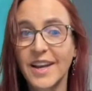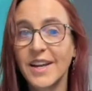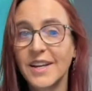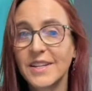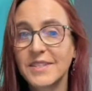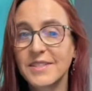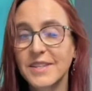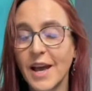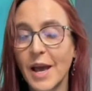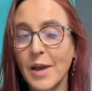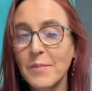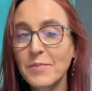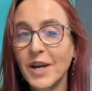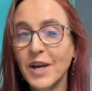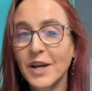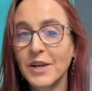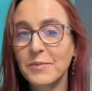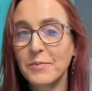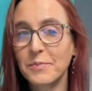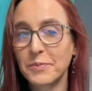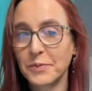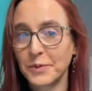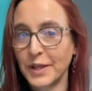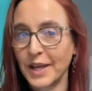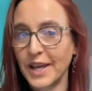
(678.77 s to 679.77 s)
So I'm gonna
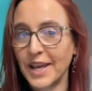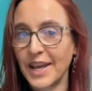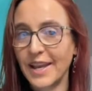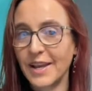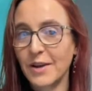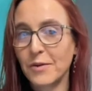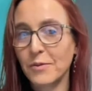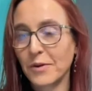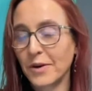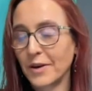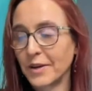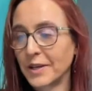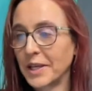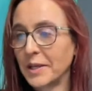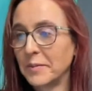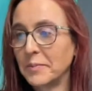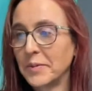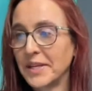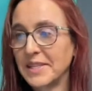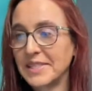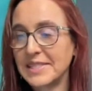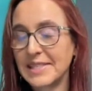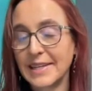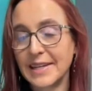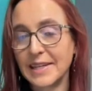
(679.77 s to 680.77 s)
play a walking
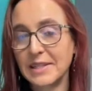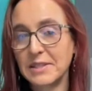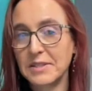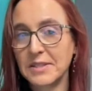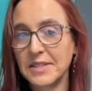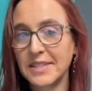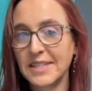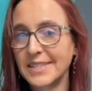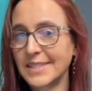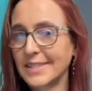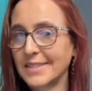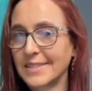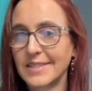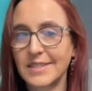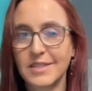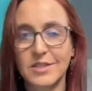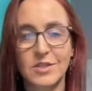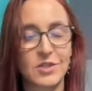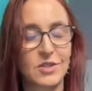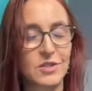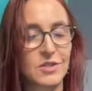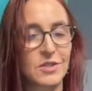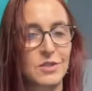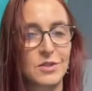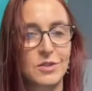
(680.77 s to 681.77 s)
bass line to this. This is
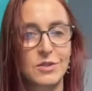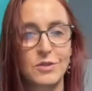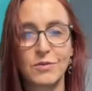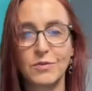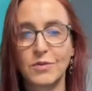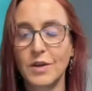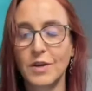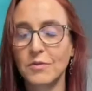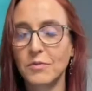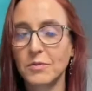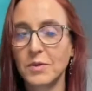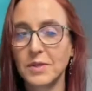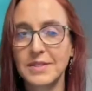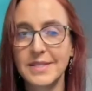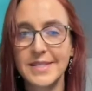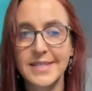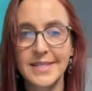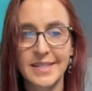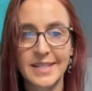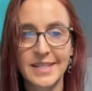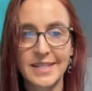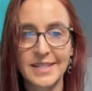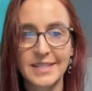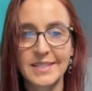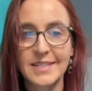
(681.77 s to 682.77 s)
just a
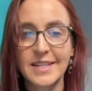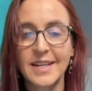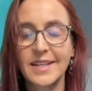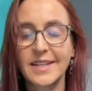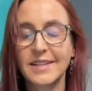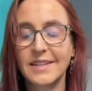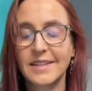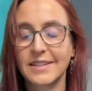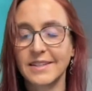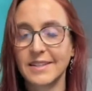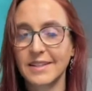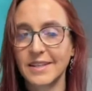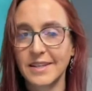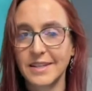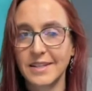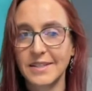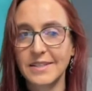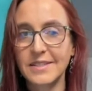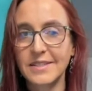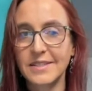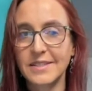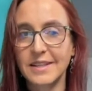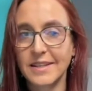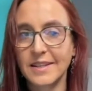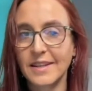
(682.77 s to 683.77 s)
2-5-1-6 in the key of
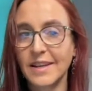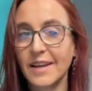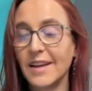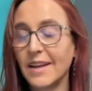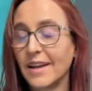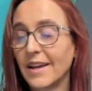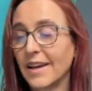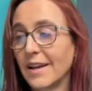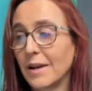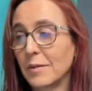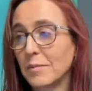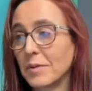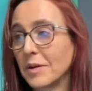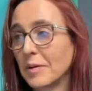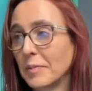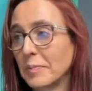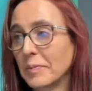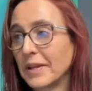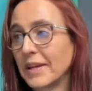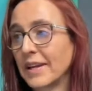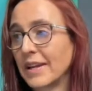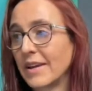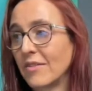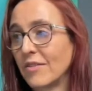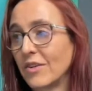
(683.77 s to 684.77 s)
C. And I'm gonna
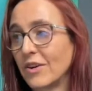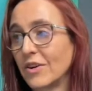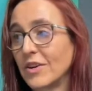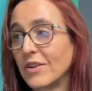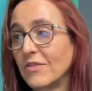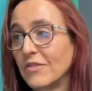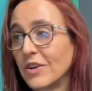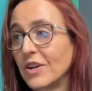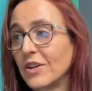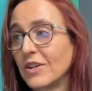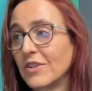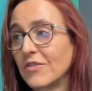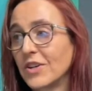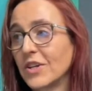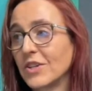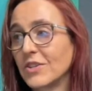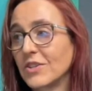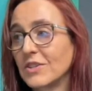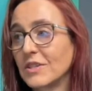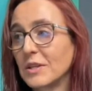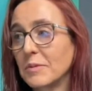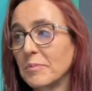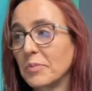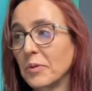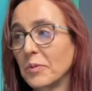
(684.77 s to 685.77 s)
play a very, very, very
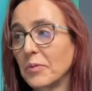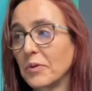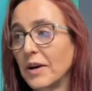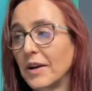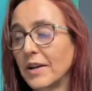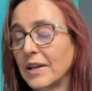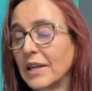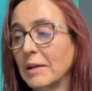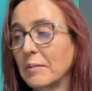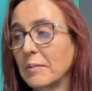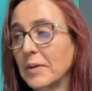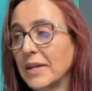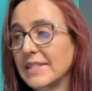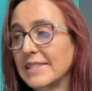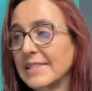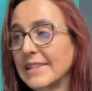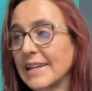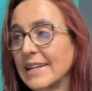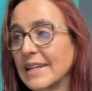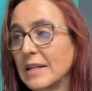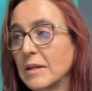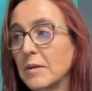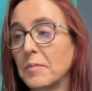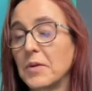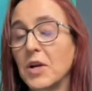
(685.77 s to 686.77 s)
simple walking bass line,
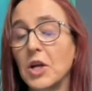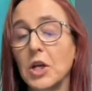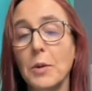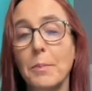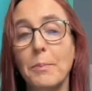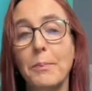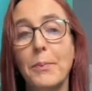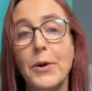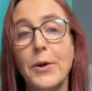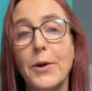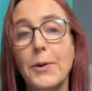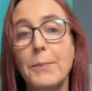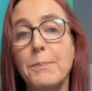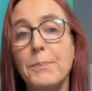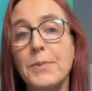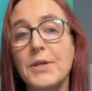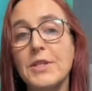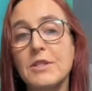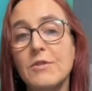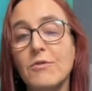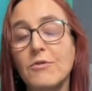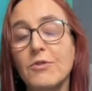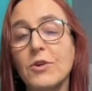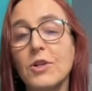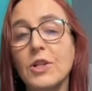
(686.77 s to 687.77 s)
and I'm gonna
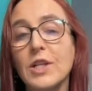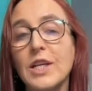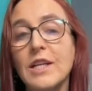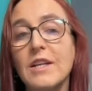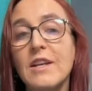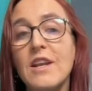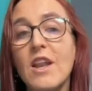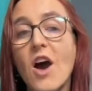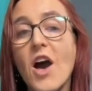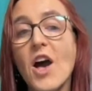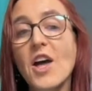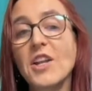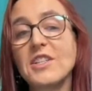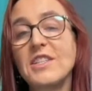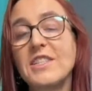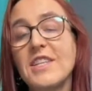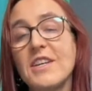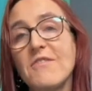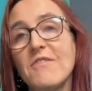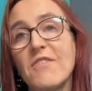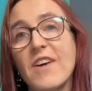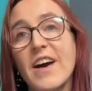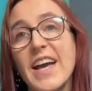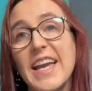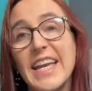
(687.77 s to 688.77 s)
purposefully not
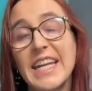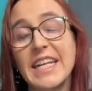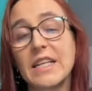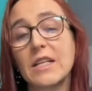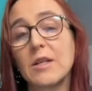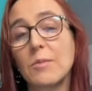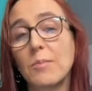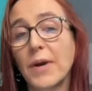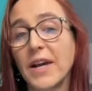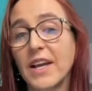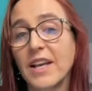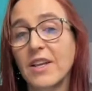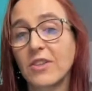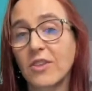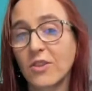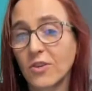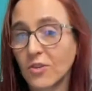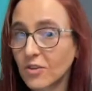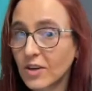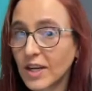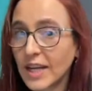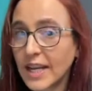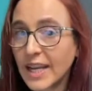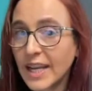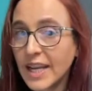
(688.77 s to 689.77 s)
divide it by
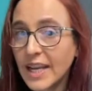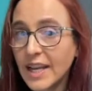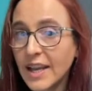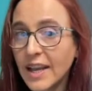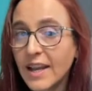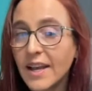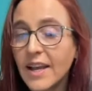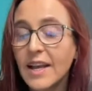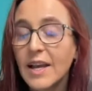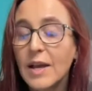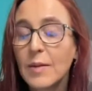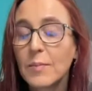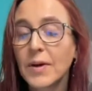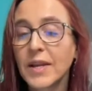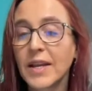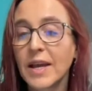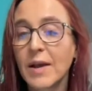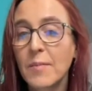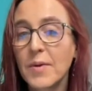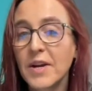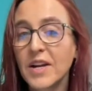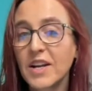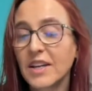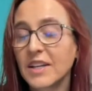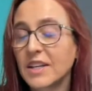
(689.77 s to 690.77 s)
three, but
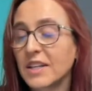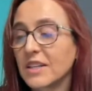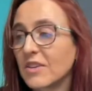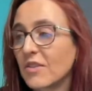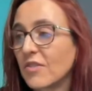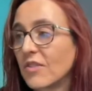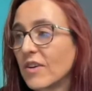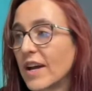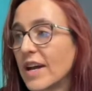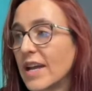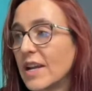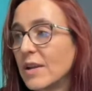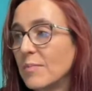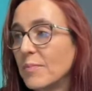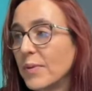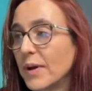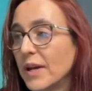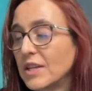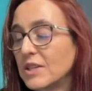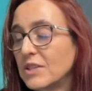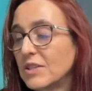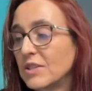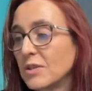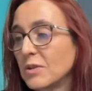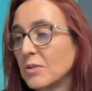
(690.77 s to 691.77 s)
I'm gonna divide it by
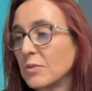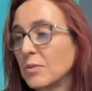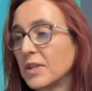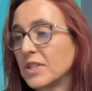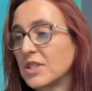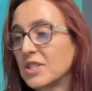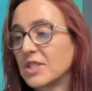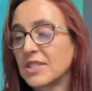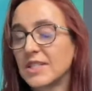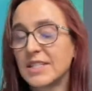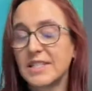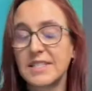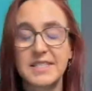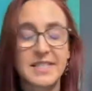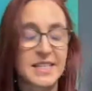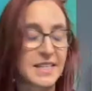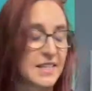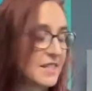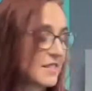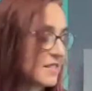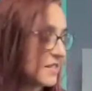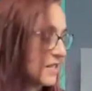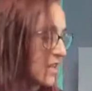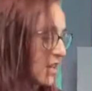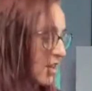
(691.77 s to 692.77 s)
two. Watch this, and
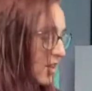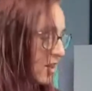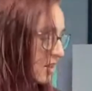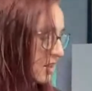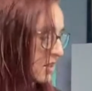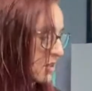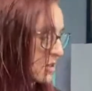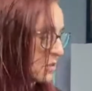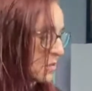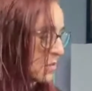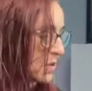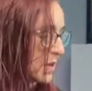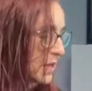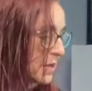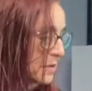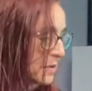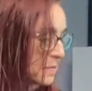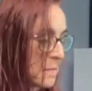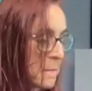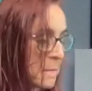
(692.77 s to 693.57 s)
it's not gonna swing.